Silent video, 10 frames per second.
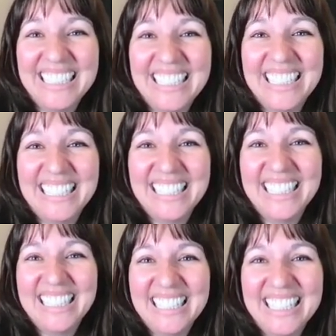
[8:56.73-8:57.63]

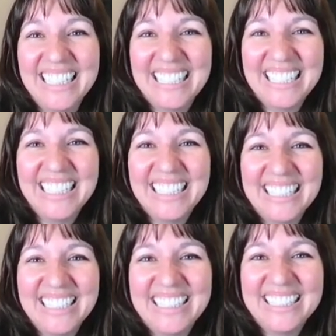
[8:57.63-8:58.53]

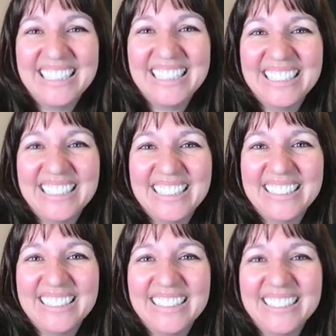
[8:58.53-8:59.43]

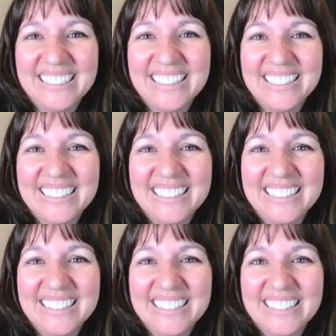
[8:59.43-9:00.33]

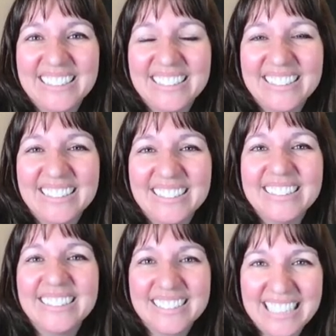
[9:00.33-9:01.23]

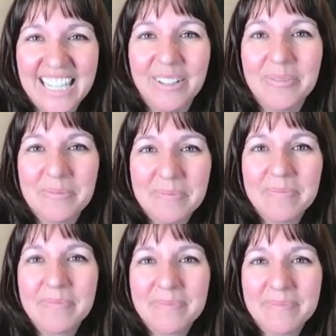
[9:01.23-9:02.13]

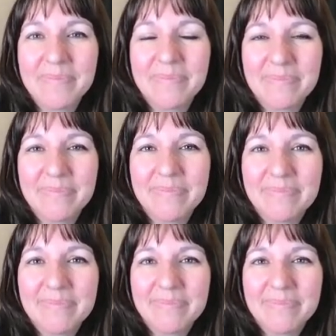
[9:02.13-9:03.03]

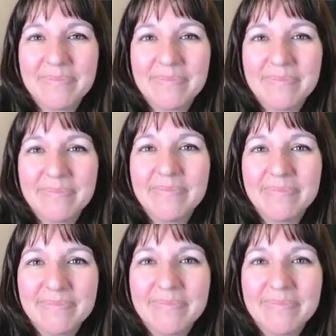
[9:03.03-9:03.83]
No words are spoken by the person on screen.